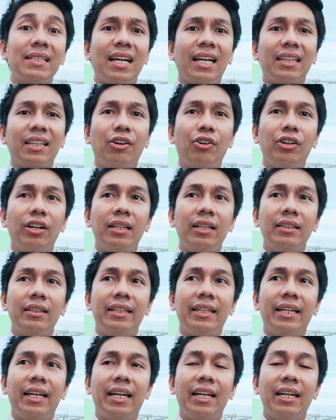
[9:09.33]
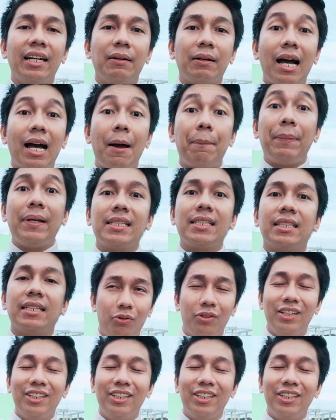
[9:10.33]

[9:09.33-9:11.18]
ata or Antique. Capiz.